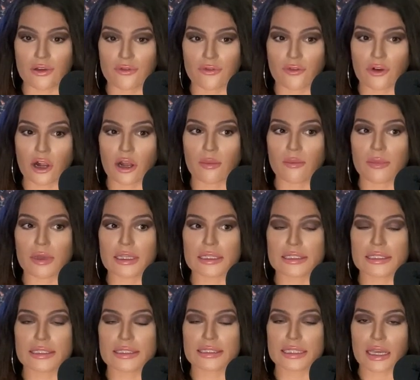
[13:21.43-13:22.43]
from
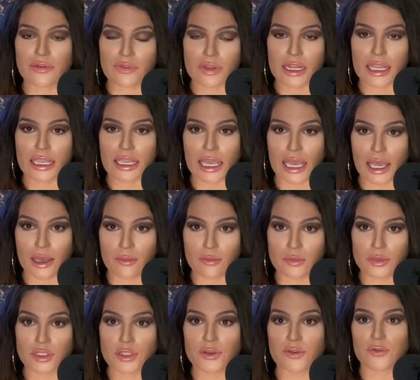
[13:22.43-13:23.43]
7
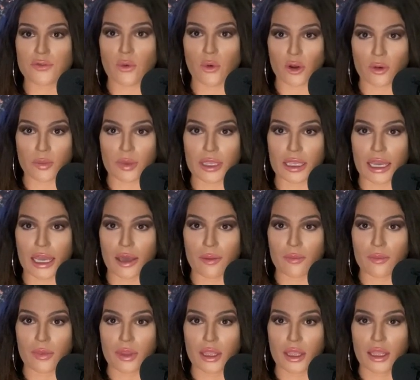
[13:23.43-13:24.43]
a.m. to 4
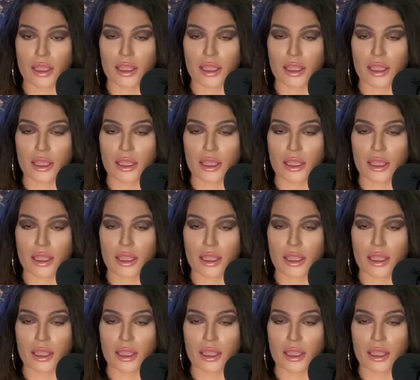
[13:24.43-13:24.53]
p.m.